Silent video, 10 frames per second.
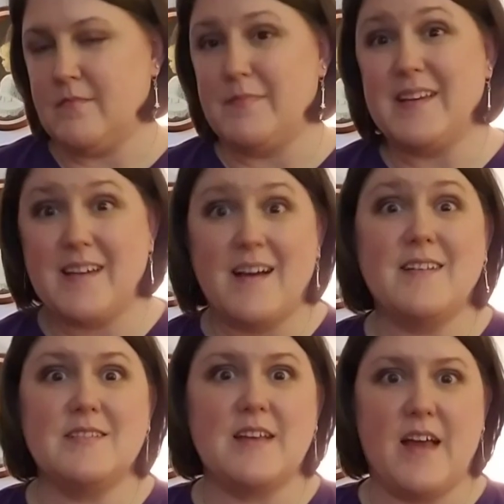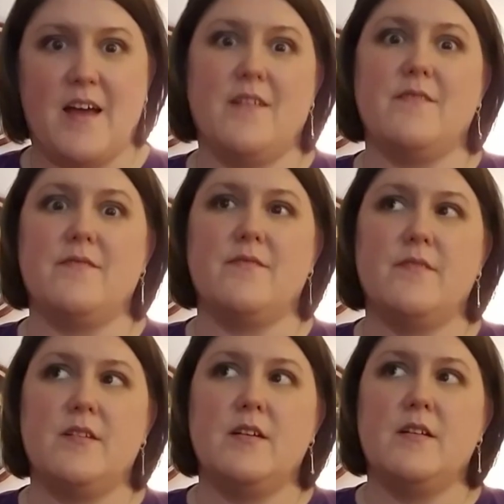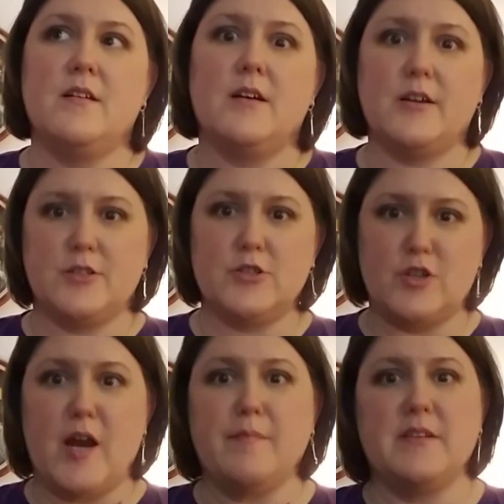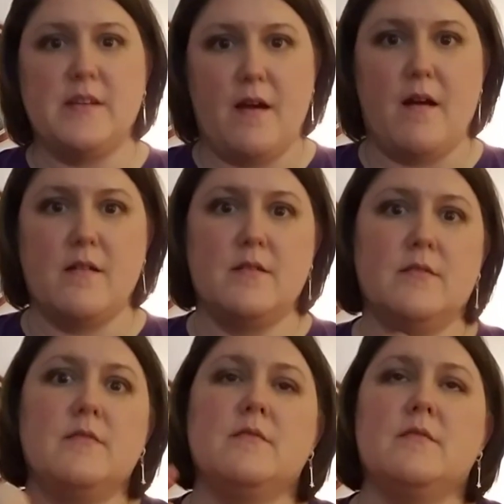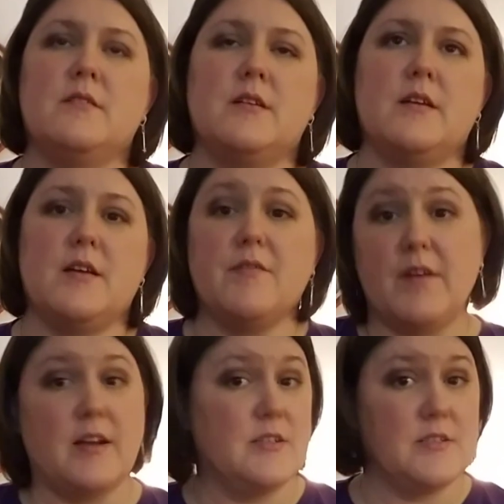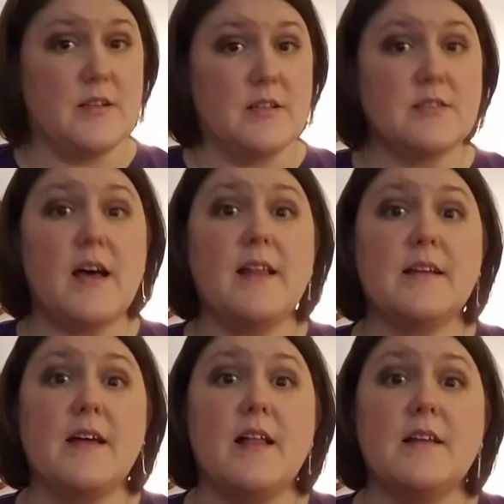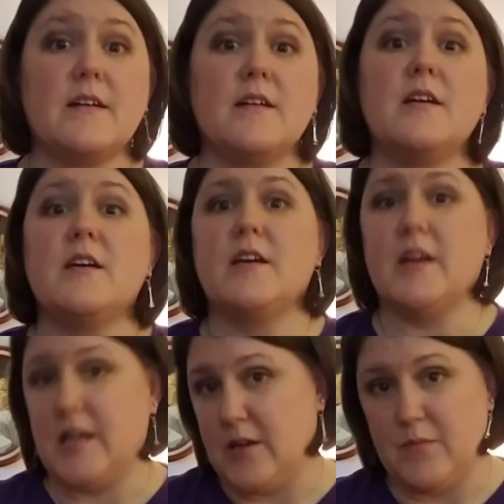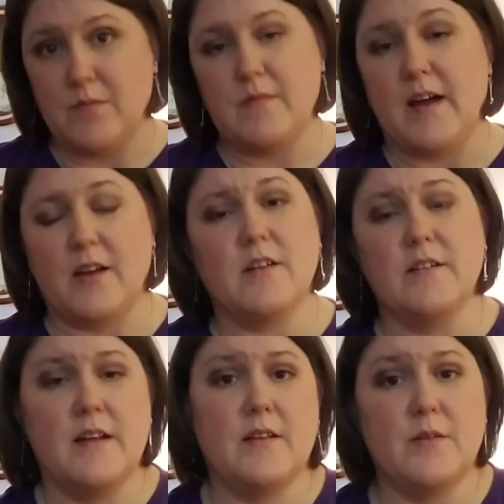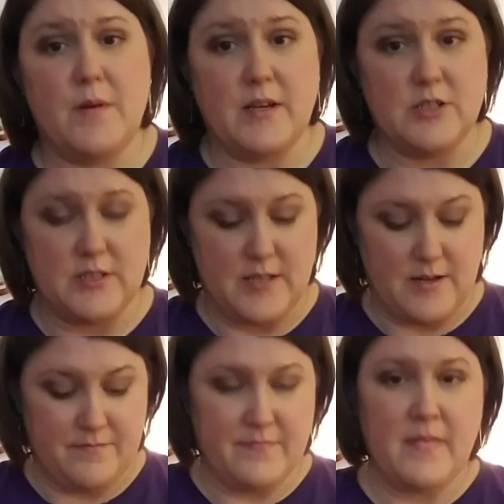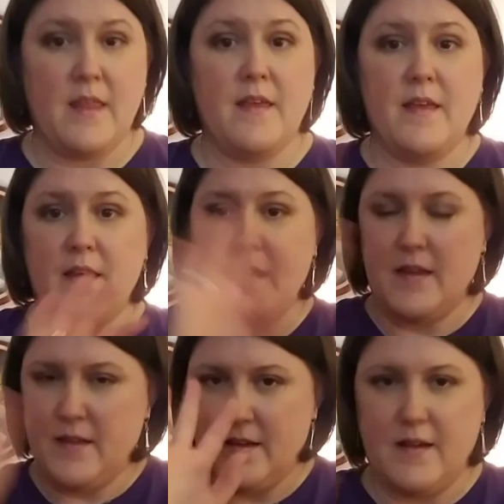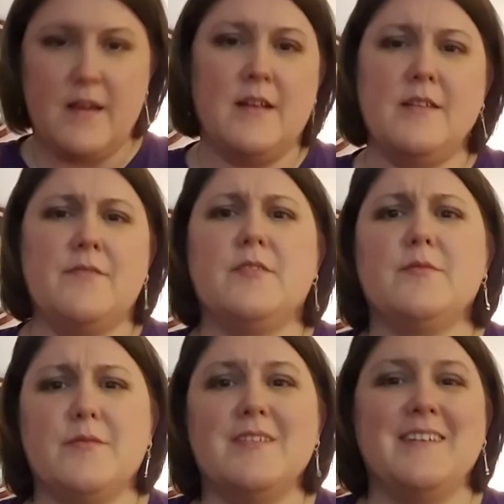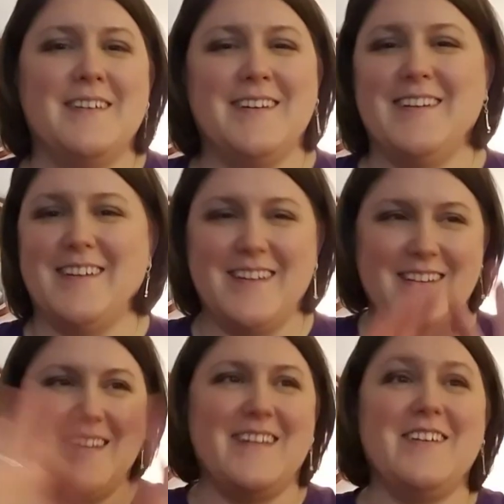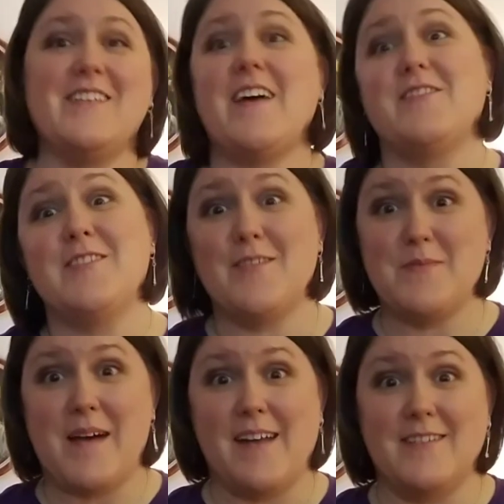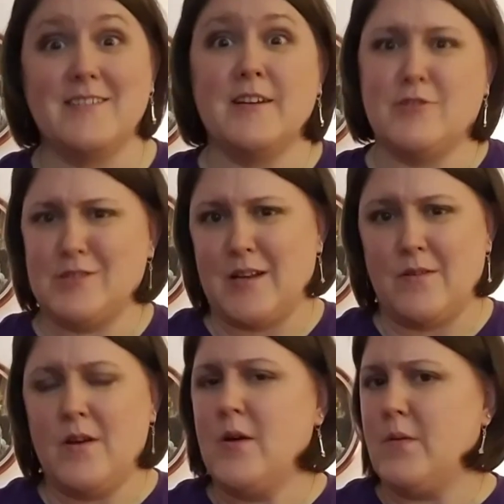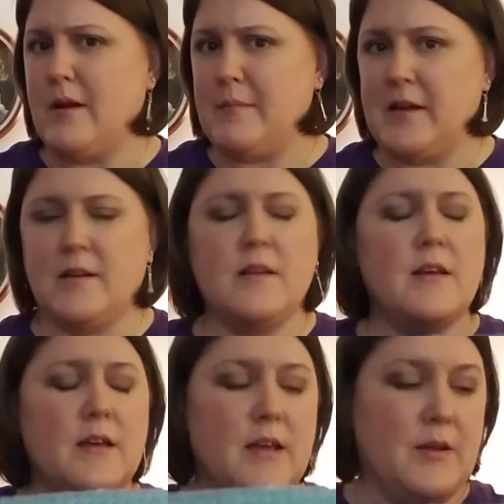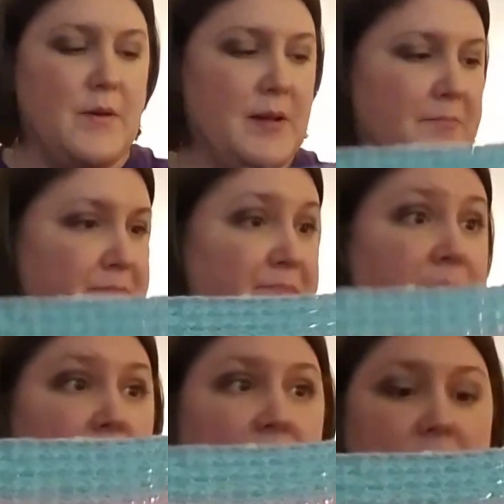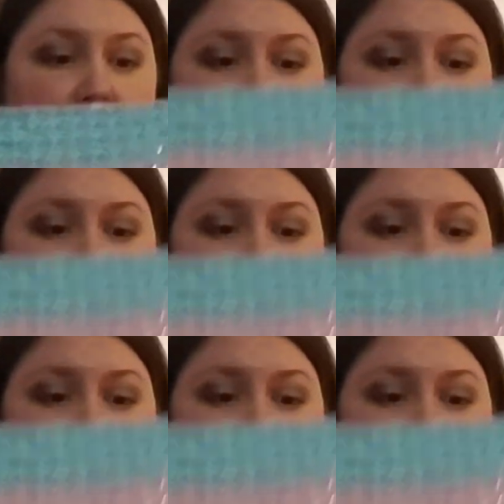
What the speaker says: Because I have a striped yarn. If I had just done a solid color, I could have done it the way she said. And if you'd have to know the pattern to understand what I mean. Anyway, so